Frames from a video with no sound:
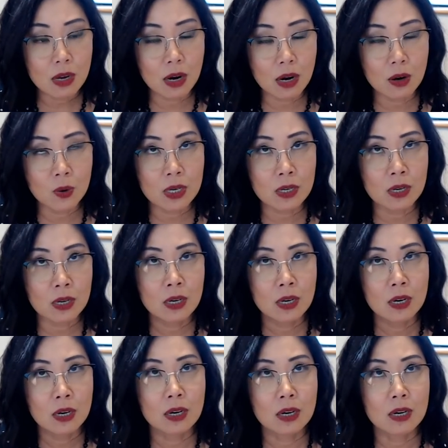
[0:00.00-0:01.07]
our
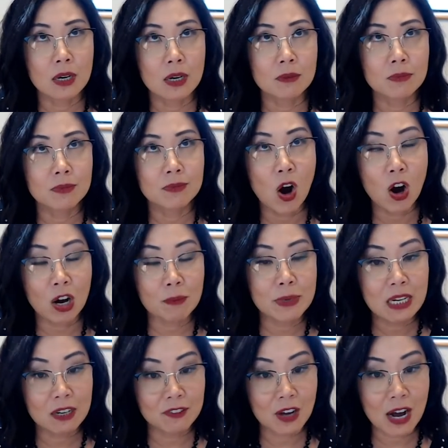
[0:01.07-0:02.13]
um,
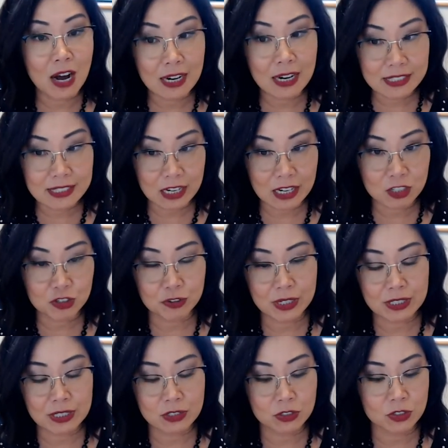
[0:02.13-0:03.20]
army of contact
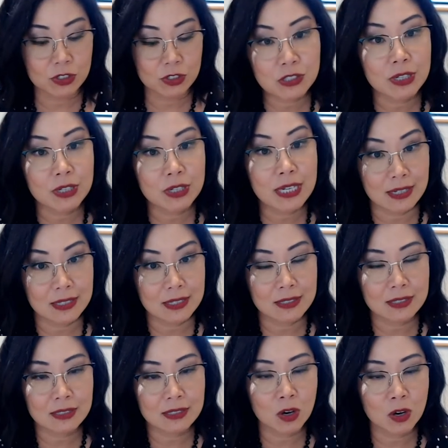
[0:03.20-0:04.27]
tracers what
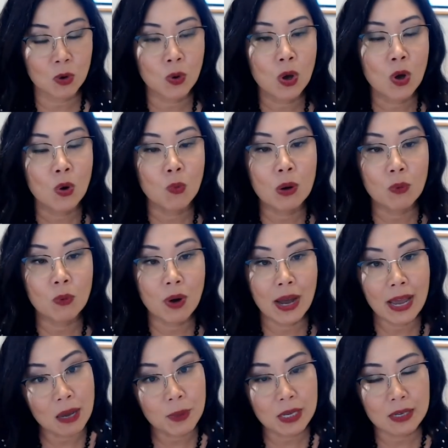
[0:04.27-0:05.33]
will happen now
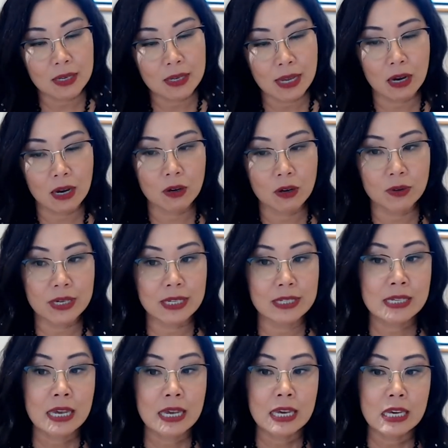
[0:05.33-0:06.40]
is if you
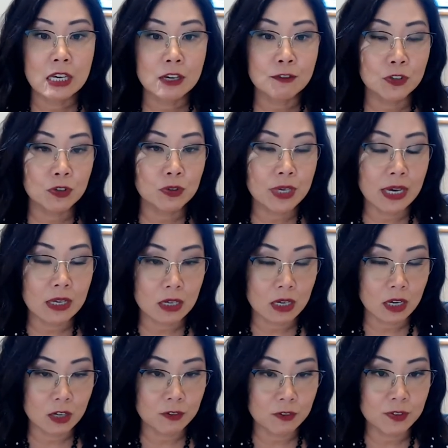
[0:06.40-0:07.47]
get a COVID
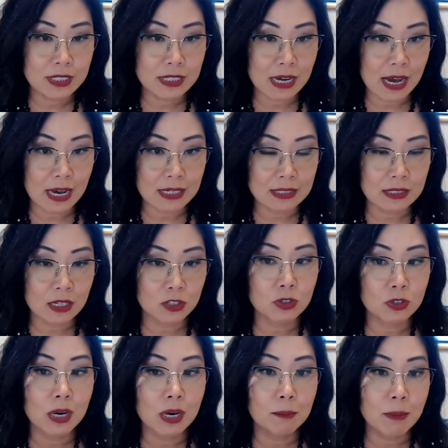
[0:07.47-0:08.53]
test and you come back
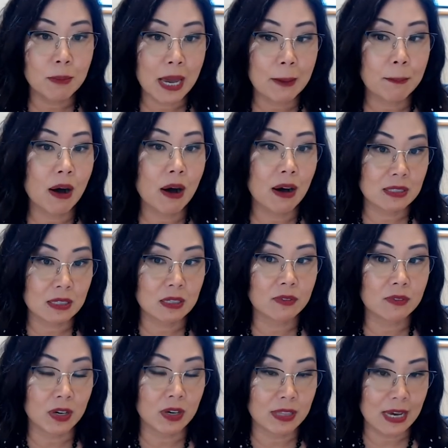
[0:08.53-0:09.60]
positive on that test,
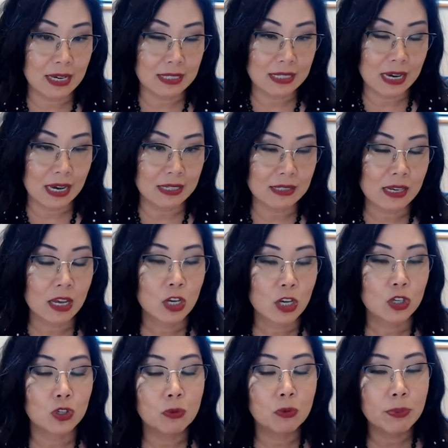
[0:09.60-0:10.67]
you'll be
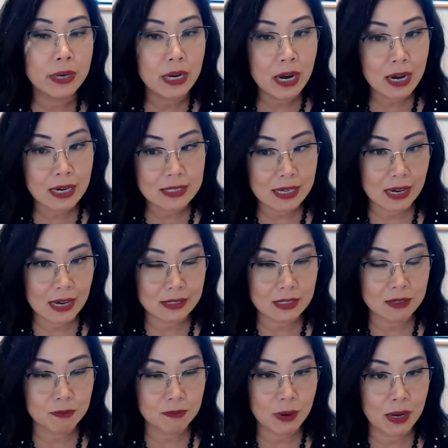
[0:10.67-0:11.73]
contacted by one of
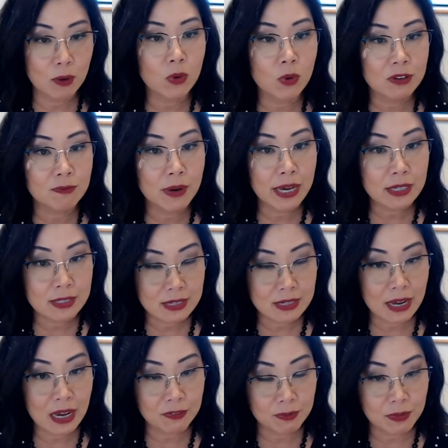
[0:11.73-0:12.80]
my staff from the Cobb and
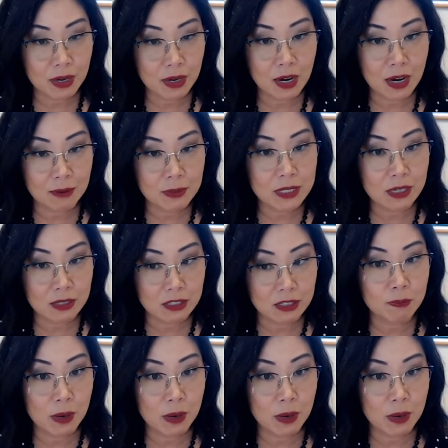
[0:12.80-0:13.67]
Douglas Public Health,